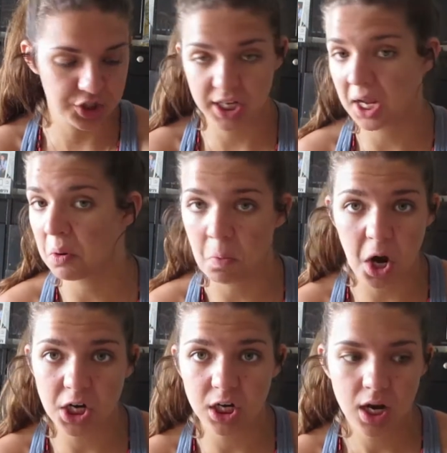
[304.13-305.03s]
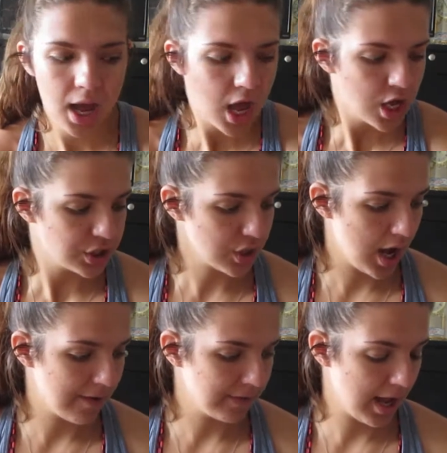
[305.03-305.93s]
drinking water. So
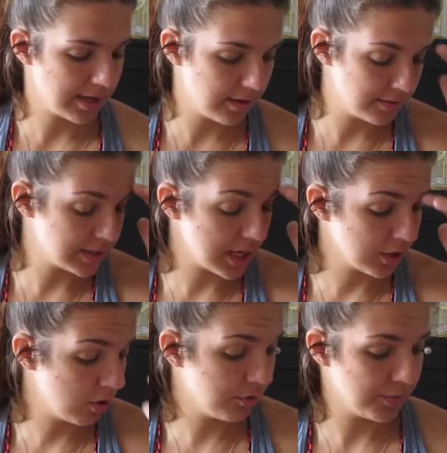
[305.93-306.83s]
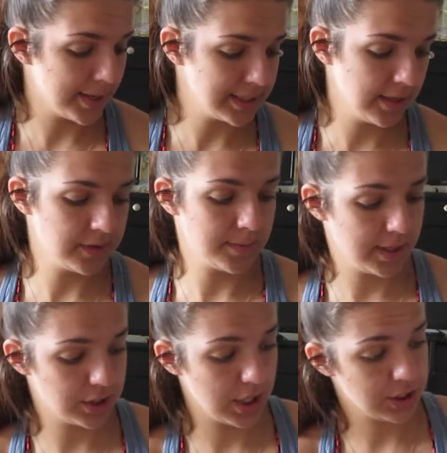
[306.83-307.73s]
I've kind of set a goal for myself to
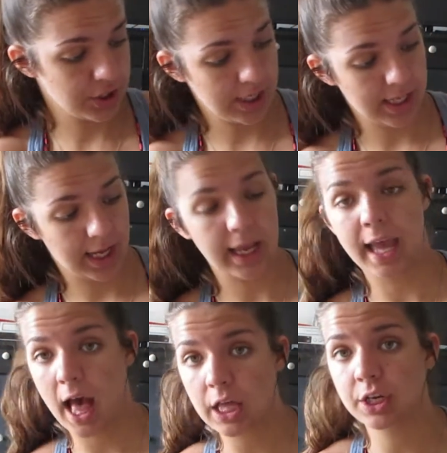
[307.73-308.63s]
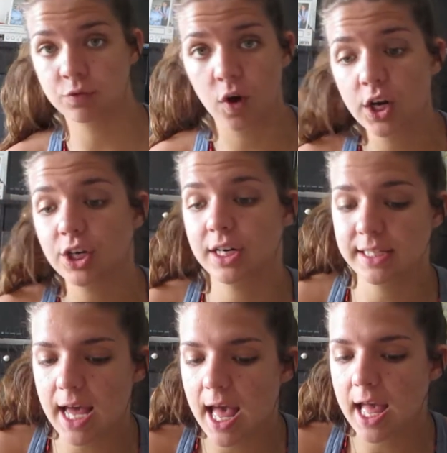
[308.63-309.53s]
make sure I drink like a gallon of water a
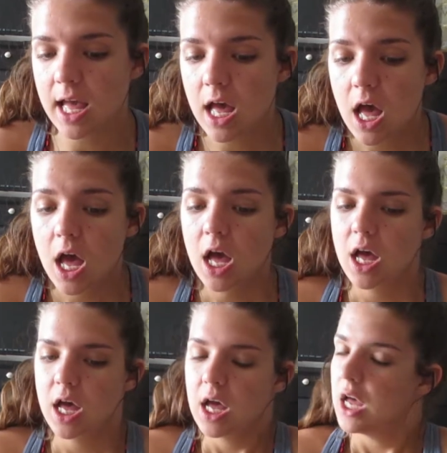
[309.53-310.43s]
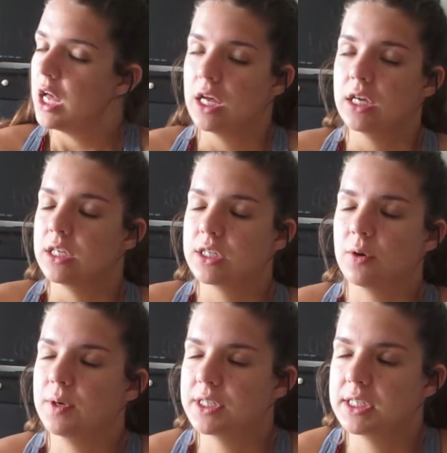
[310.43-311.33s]
day.
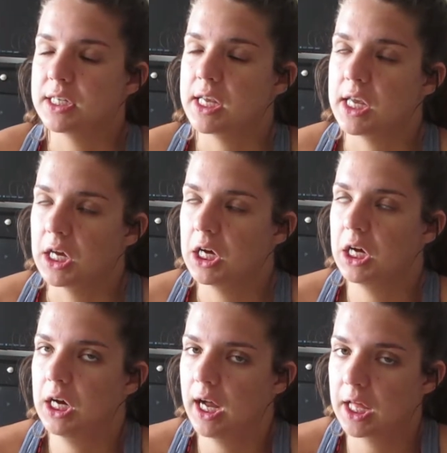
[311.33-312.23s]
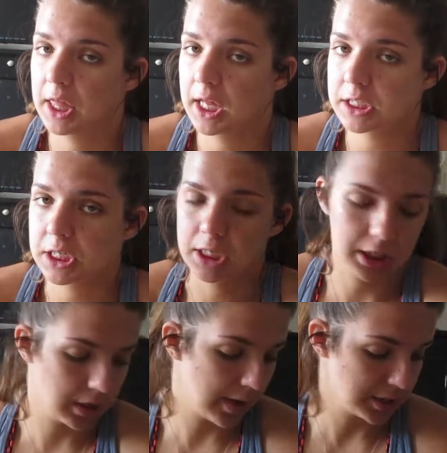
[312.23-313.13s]
So we'll see how that's
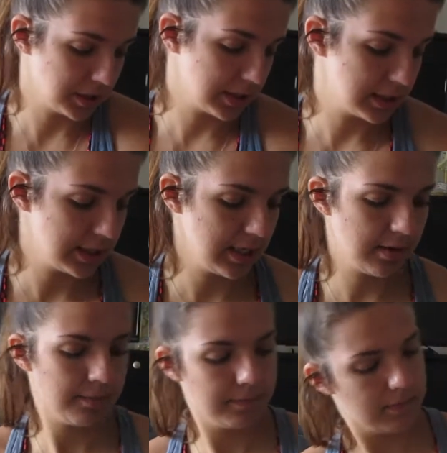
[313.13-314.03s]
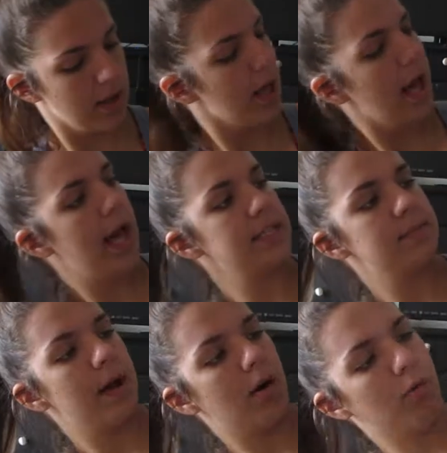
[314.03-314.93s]
gonna go. As you can see, it's
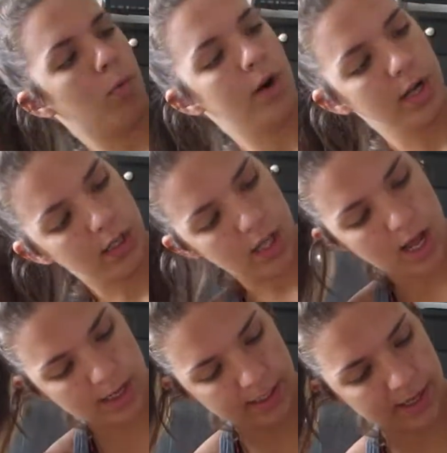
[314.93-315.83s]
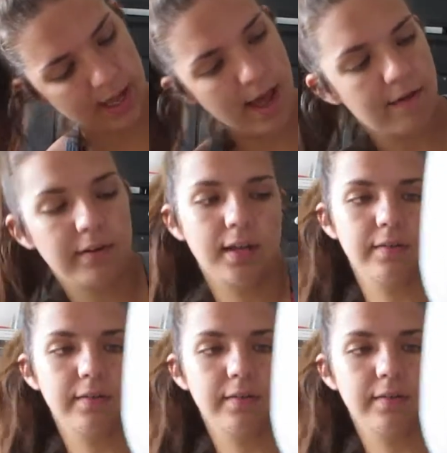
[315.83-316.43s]
about 1 o'clock and I haven't